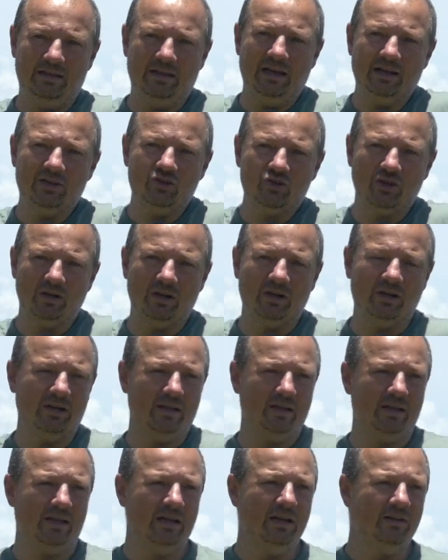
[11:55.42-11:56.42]
the actual
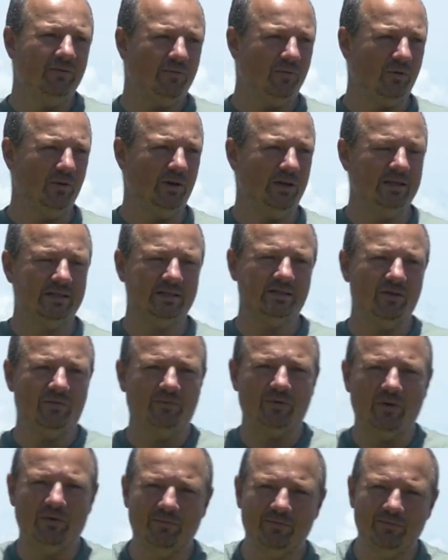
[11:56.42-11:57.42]
influence
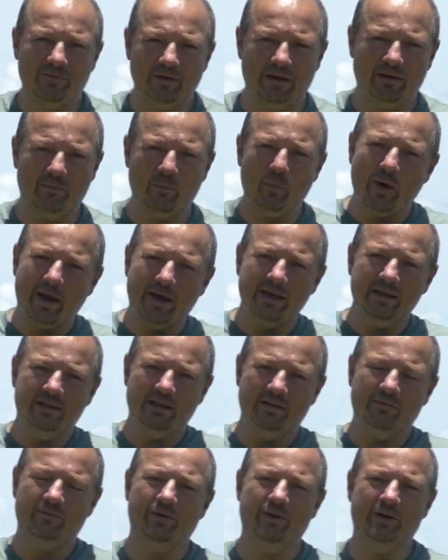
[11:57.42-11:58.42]
of weight
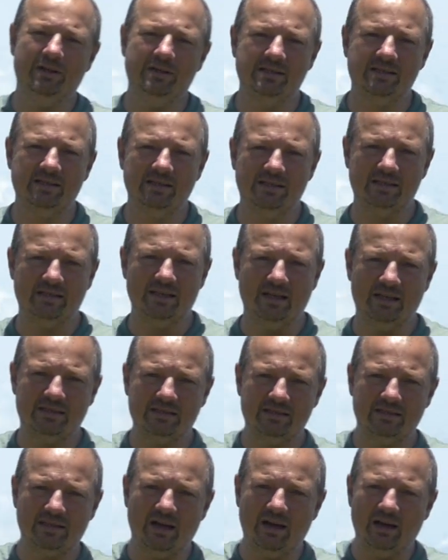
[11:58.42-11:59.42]
difference,
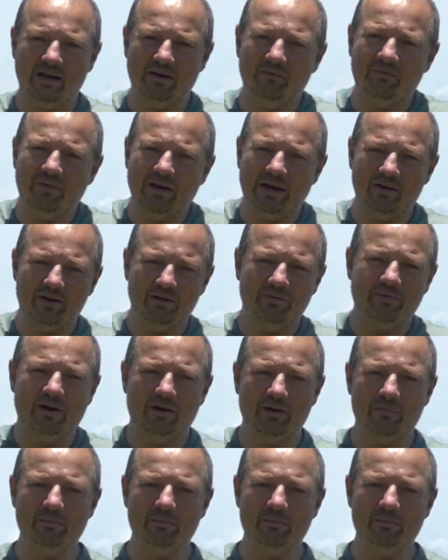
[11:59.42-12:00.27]
it's very, very